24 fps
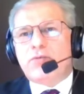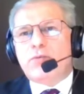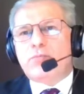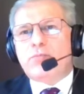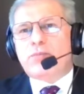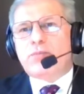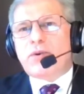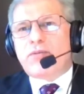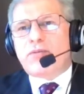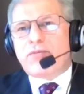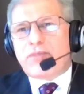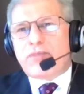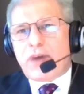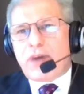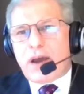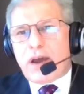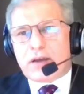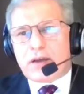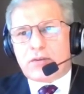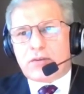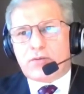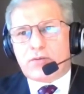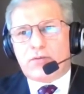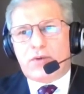would
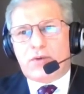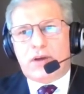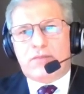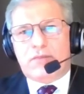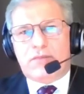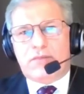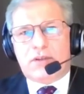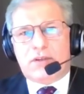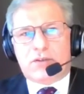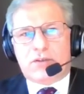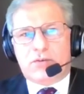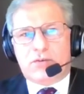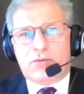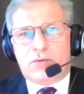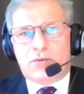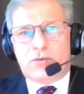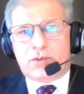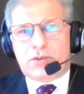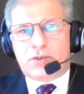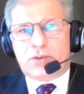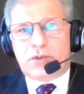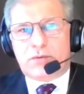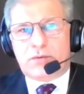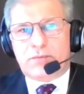prefer to have a
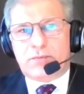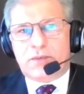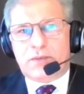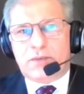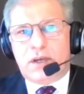solution